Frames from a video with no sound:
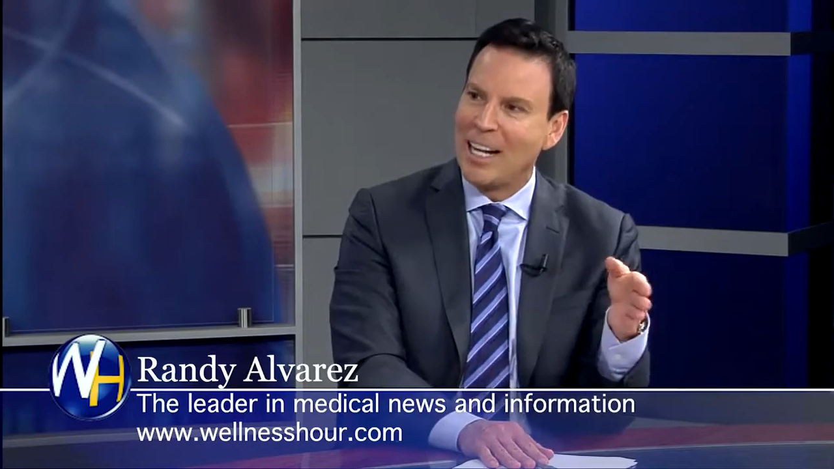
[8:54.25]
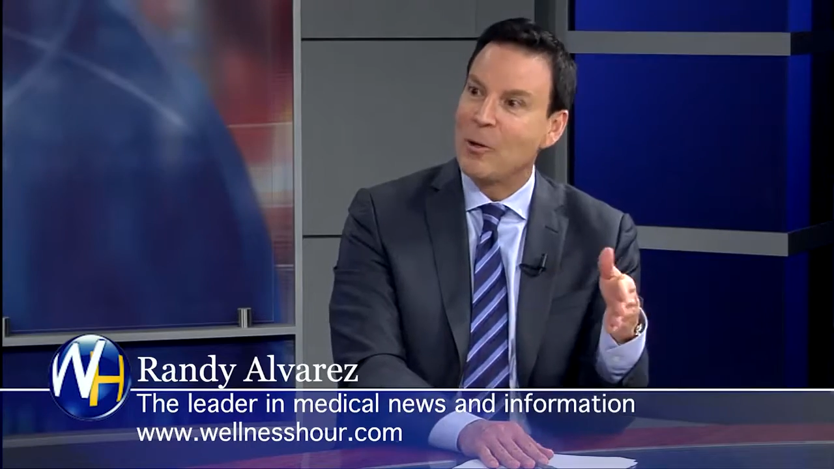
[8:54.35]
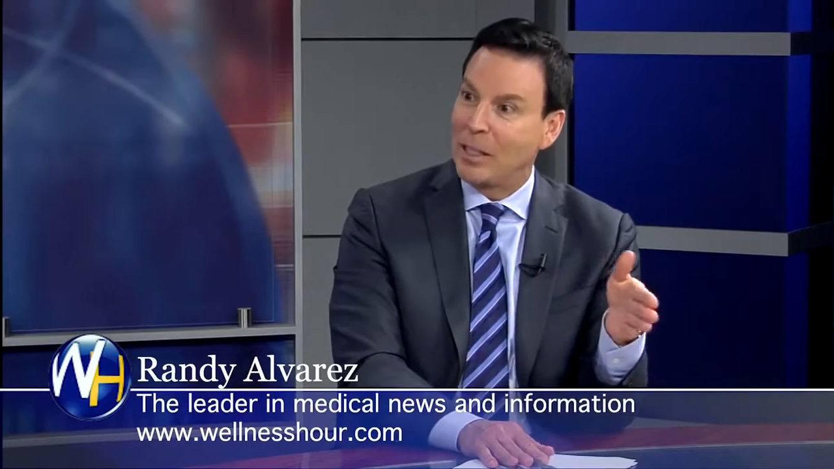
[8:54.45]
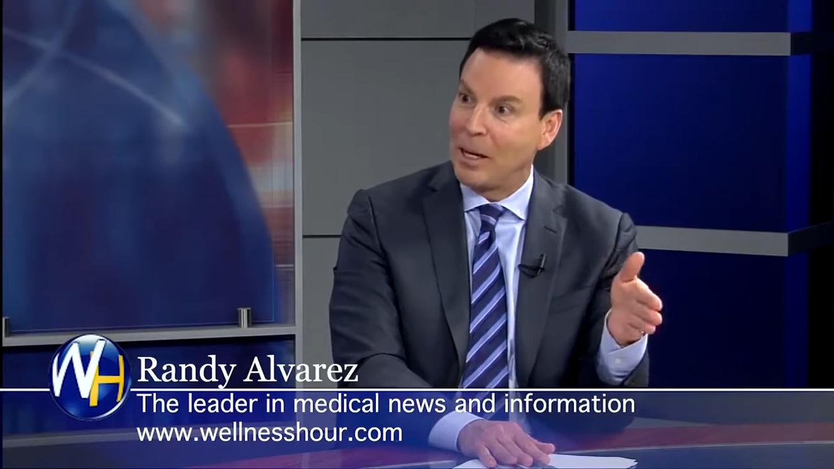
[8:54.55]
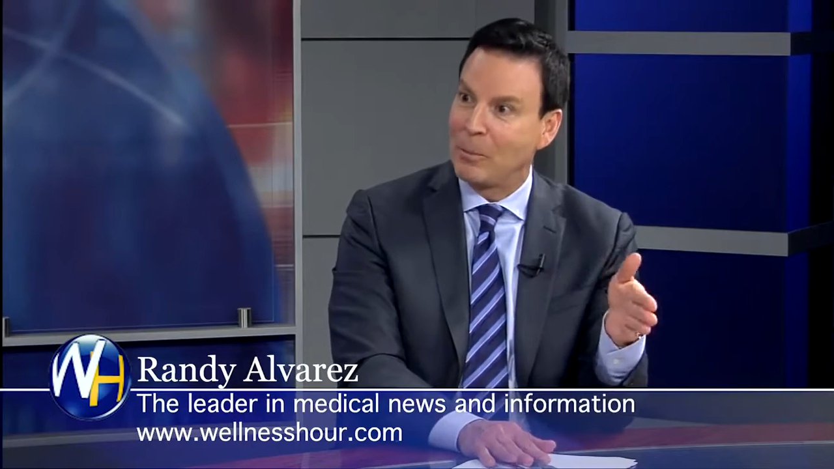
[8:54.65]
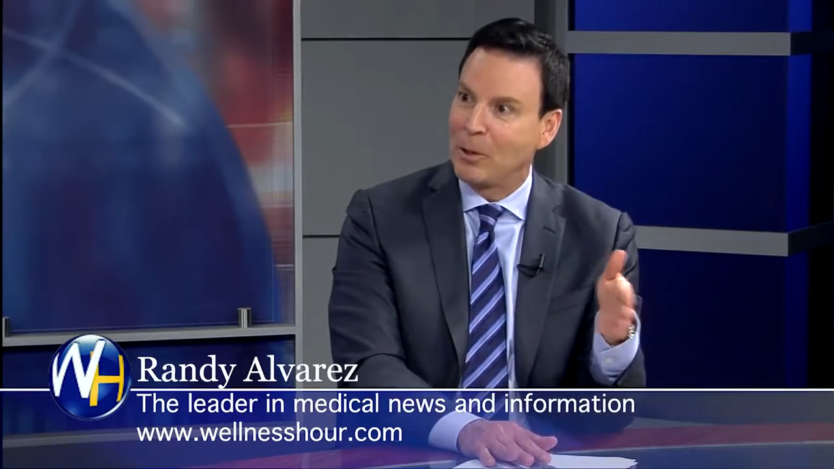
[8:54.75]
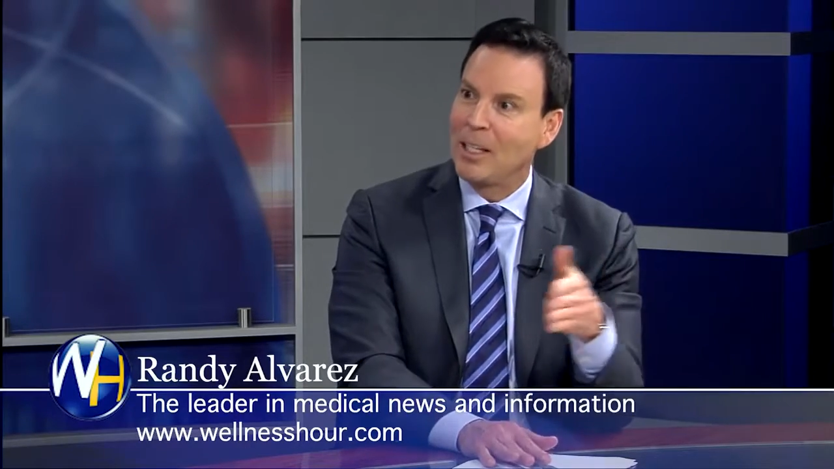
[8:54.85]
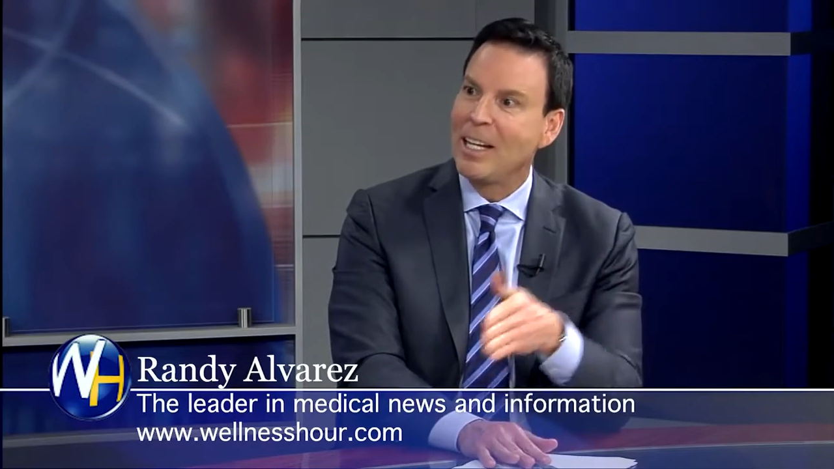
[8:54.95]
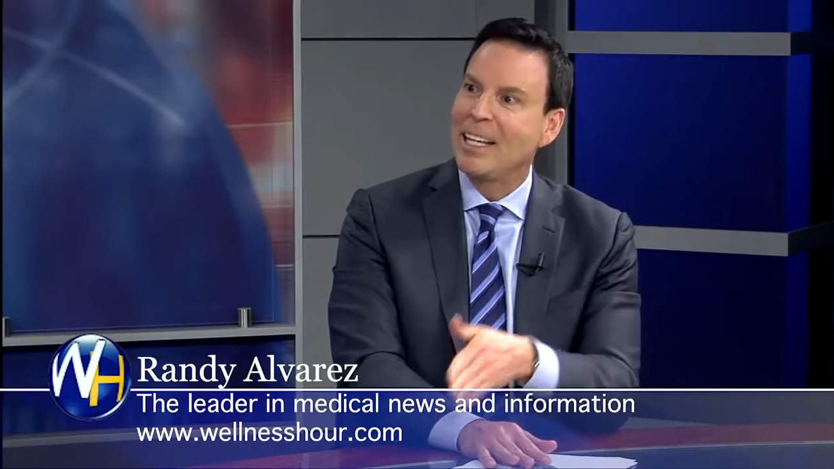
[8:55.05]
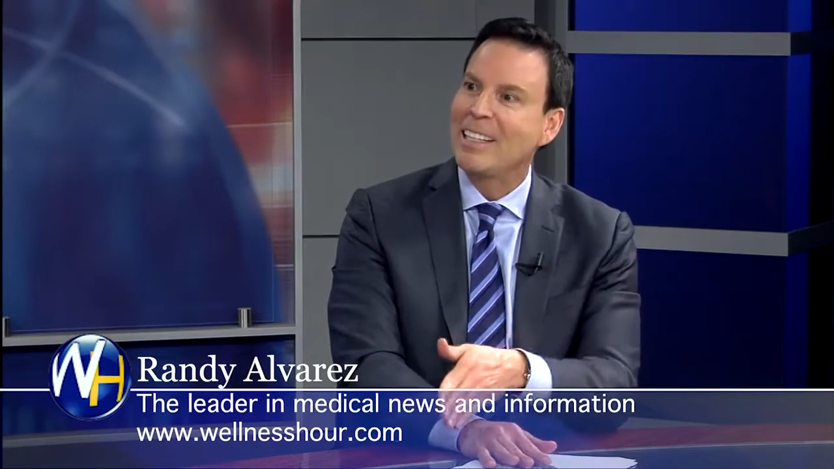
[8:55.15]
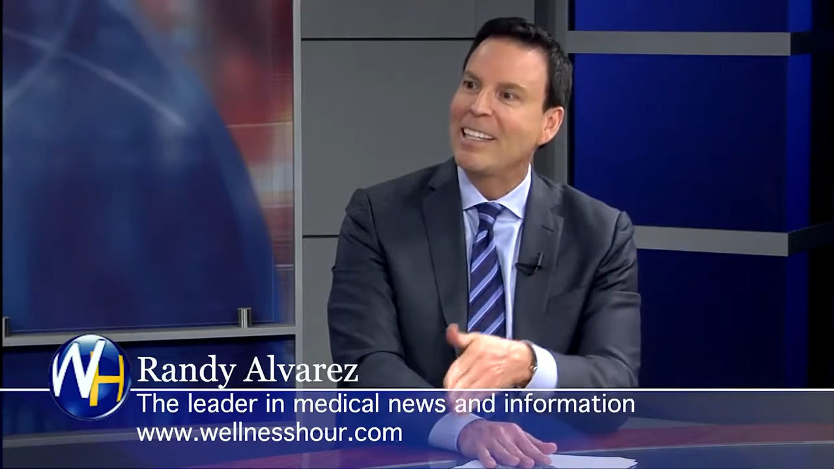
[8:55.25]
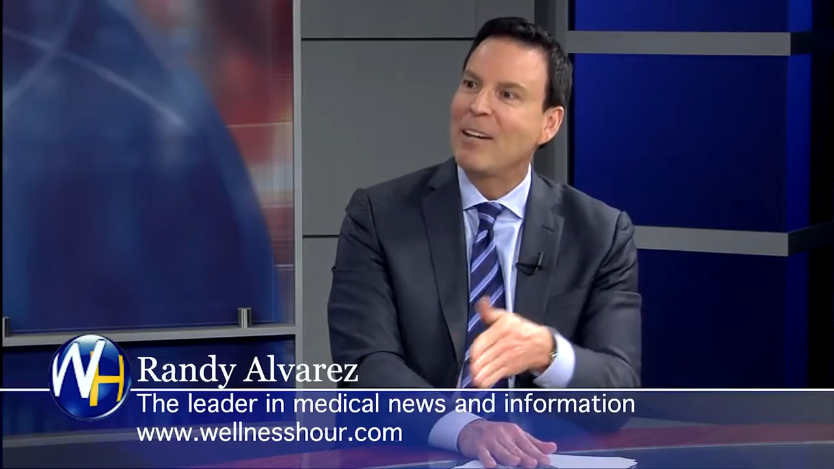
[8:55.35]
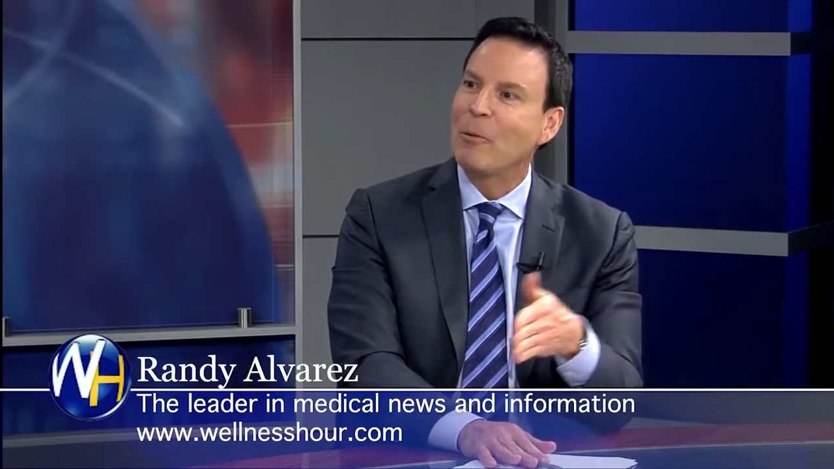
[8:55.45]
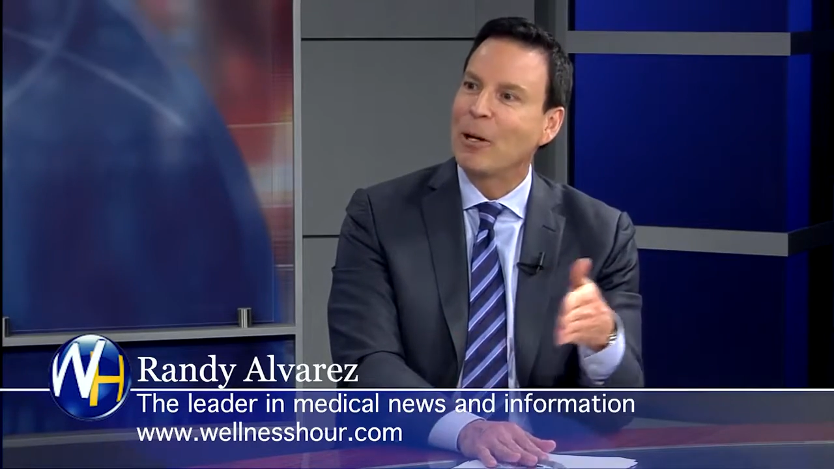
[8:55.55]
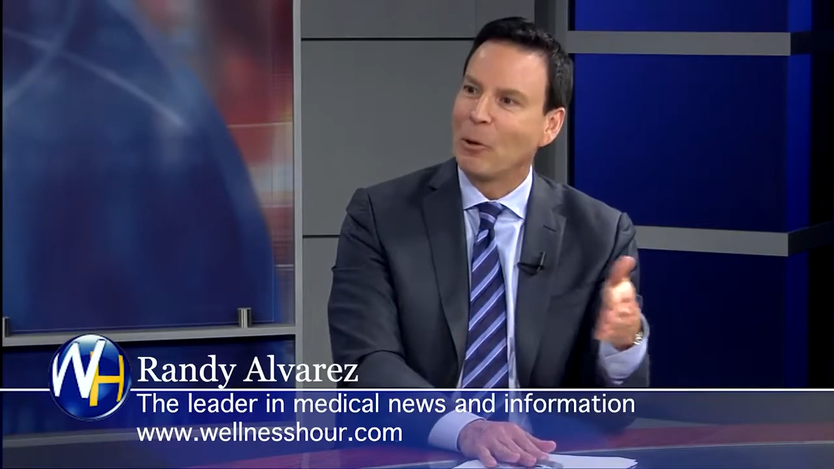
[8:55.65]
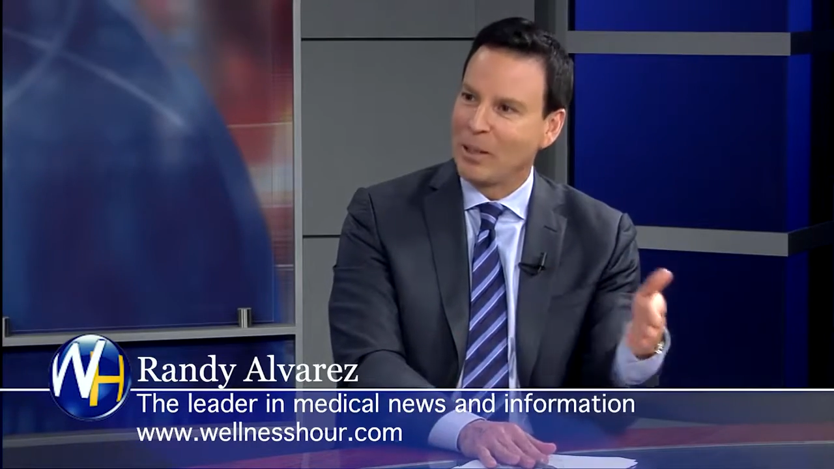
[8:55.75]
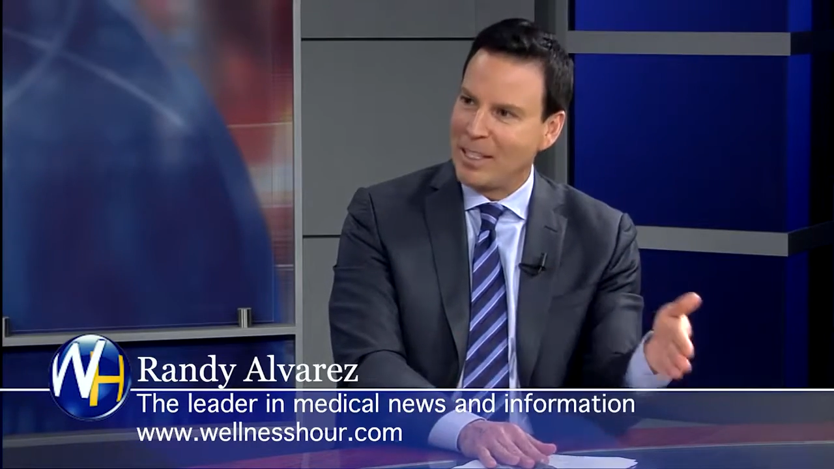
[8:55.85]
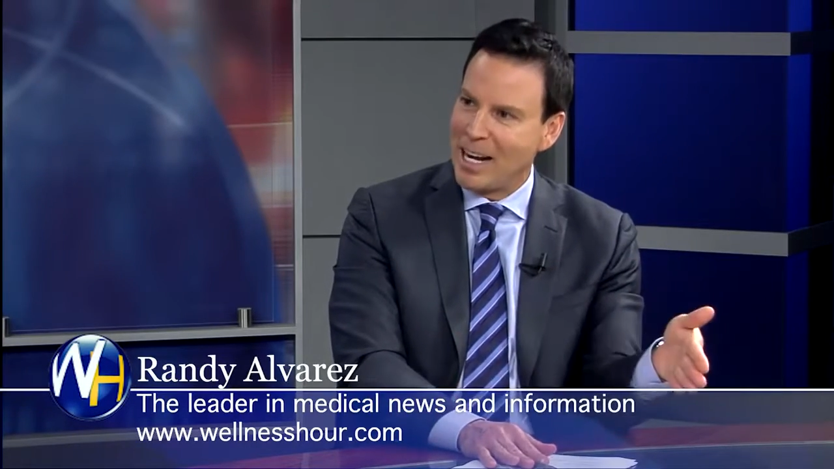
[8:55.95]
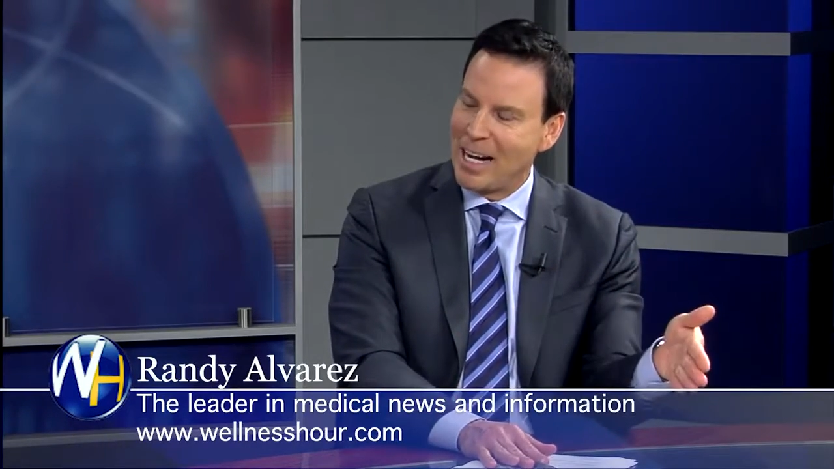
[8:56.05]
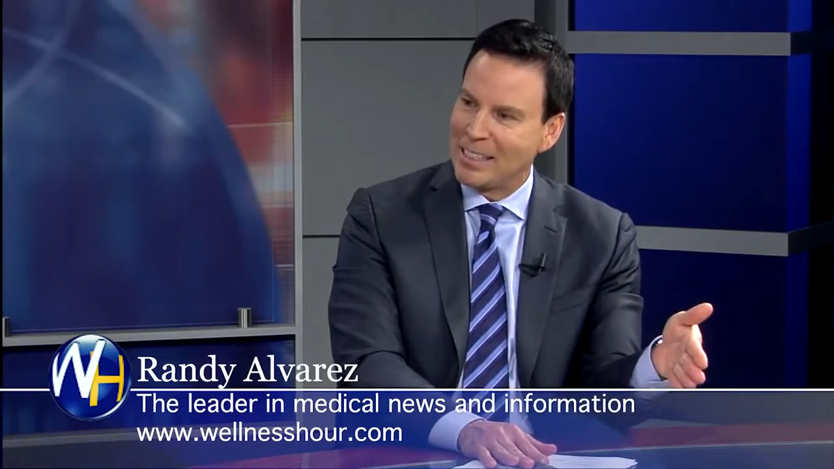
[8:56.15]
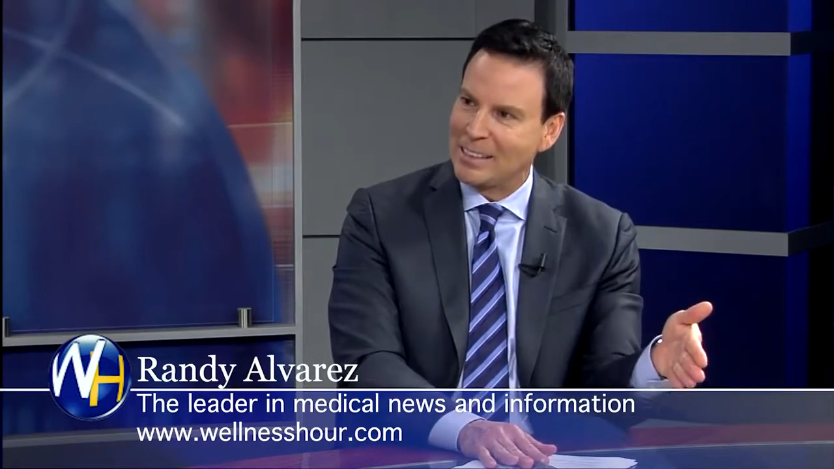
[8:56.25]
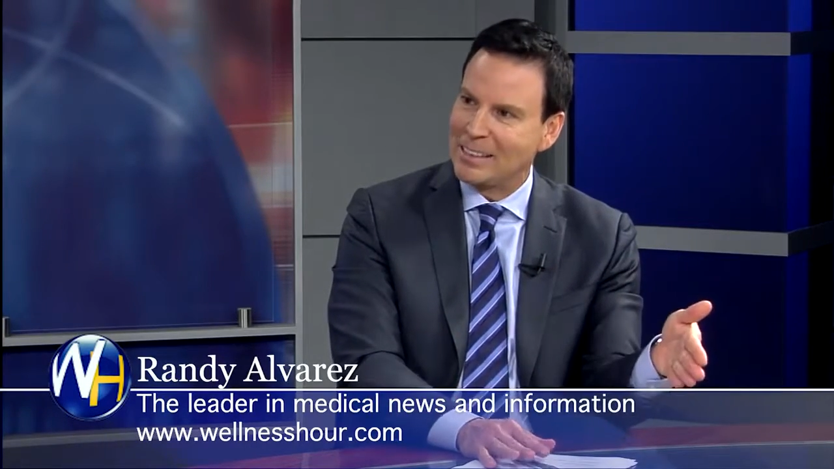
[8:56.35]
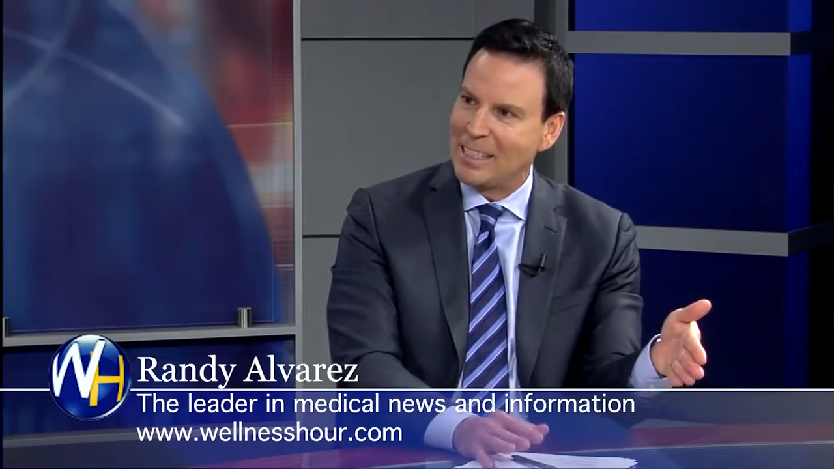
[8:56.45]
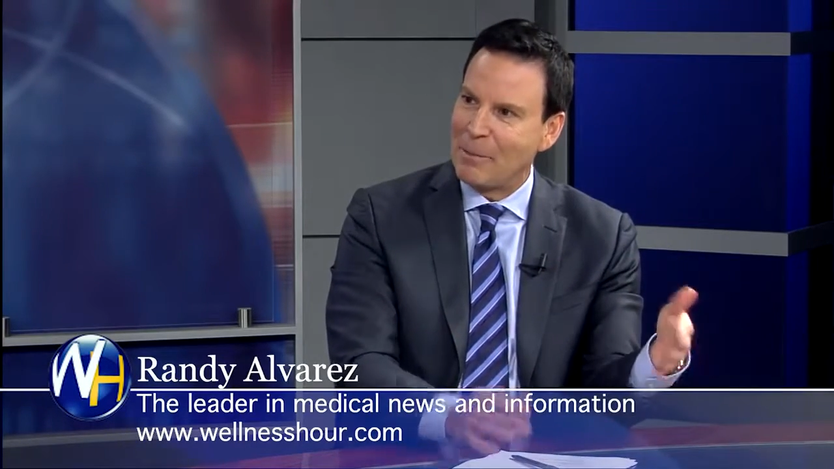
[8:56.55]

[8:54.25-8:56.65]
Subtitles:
I know a couple that wear orthodontics.